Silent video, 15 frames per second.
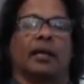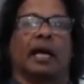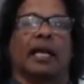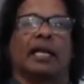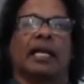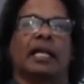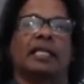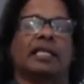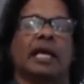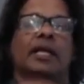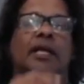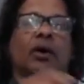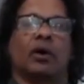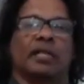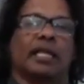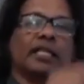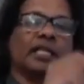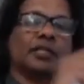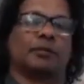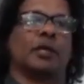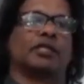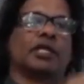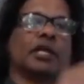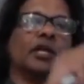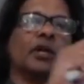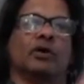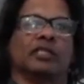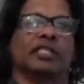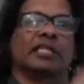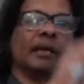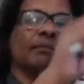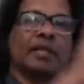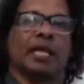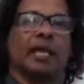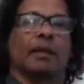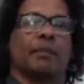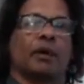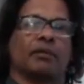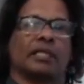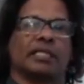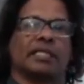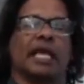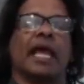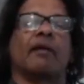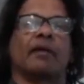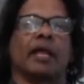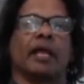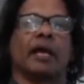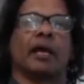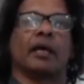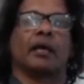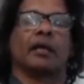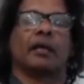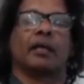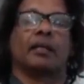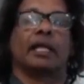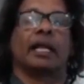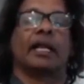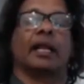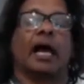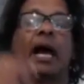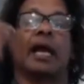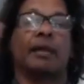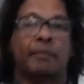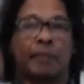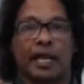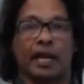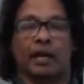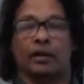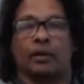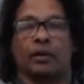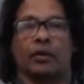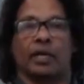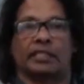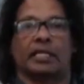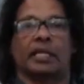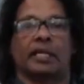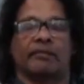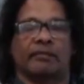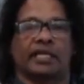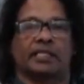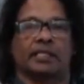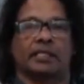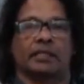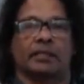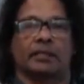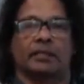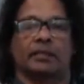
at least i know that this person knows something about this area that i may not know as an investor